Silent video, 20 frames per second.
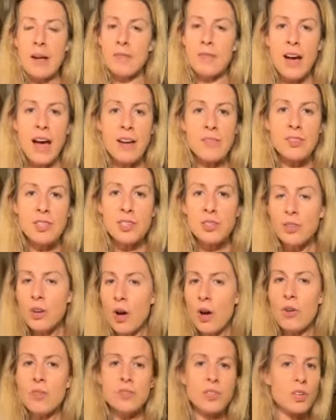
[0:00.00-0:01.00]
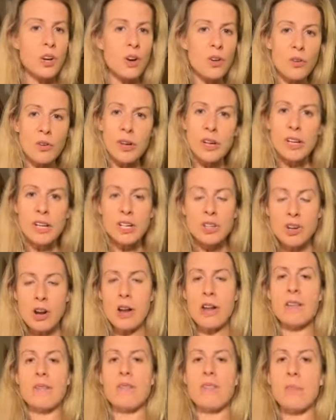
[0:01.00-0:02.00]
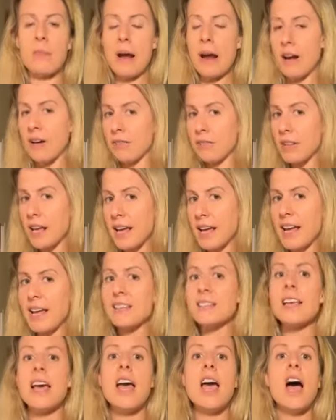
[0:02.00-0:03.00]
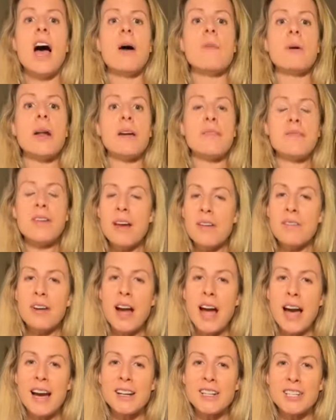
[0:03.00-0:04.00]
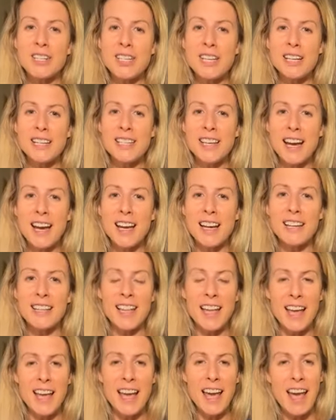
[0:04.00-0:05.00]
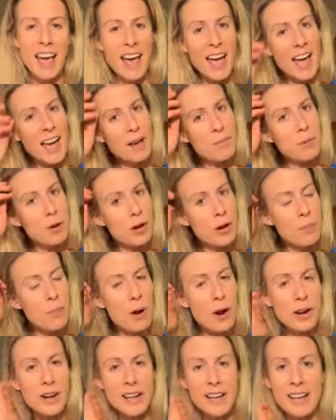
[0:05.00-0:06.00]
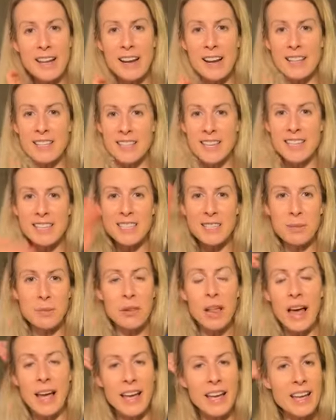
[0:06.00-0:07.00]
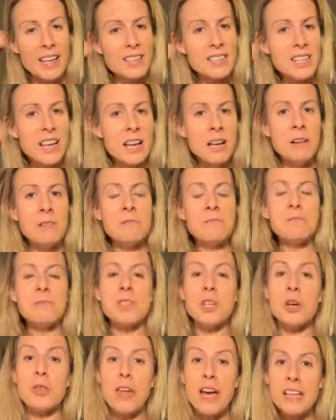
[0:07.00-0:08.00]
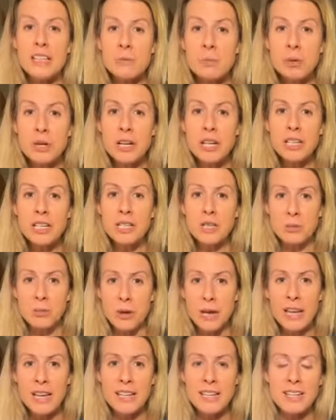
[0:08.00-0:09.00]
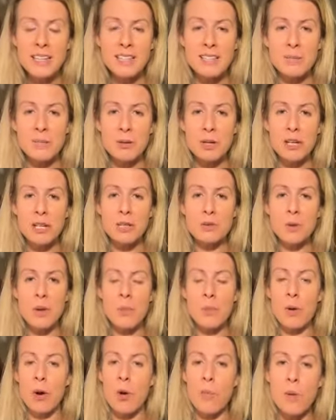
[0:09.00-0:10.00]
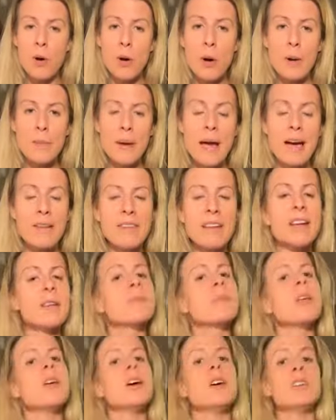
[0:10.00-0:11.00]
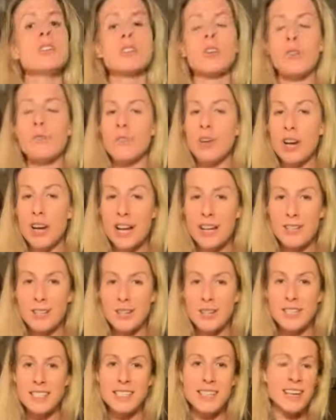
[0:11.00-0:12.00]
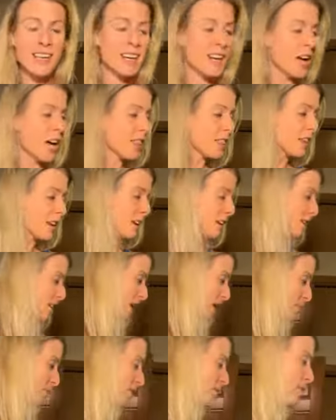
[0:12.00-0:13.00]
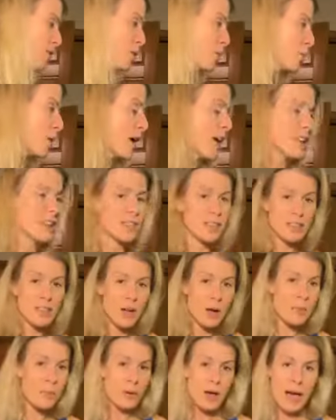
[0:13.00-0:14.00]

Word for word: by five June hosts, you're all going in a drawing for a pair of leggings. But I've never actually done like, hey, book a party, get, get some leggings. So that's pretty sweet. That's a pretty sweet promo I'm having. So if you're interested, the I'm giving away a